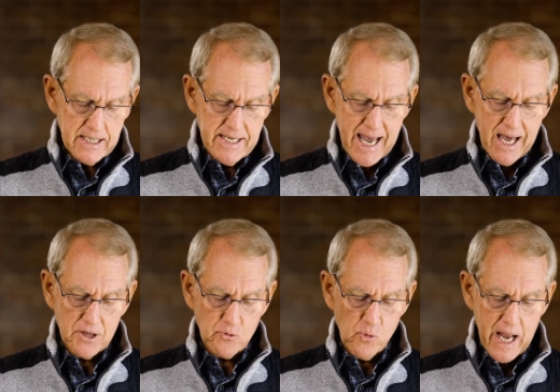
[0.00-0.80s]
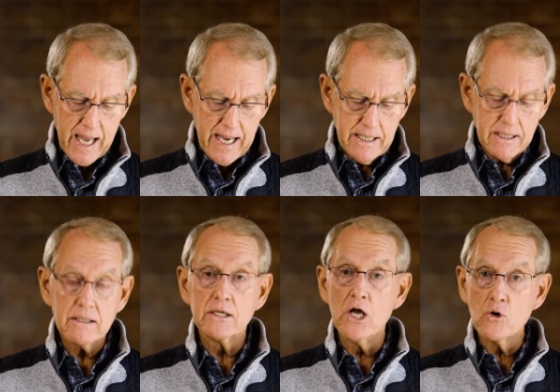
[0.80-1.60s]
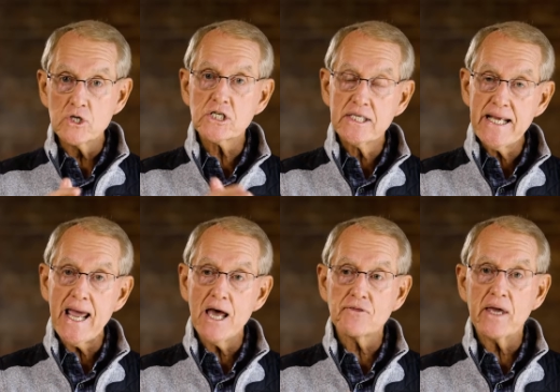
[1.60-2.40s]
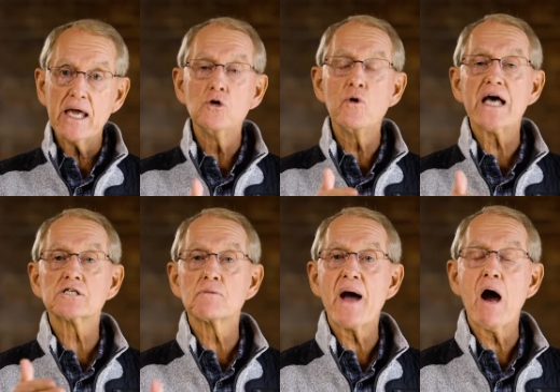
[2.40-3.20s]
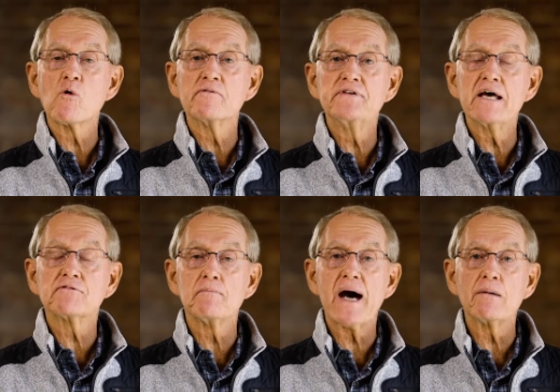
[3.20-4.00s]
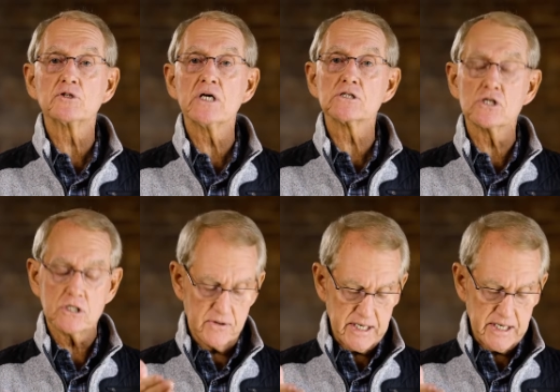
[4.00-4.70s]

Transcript: death reigned, notice death, and who has the power of death, the Bible tells us? The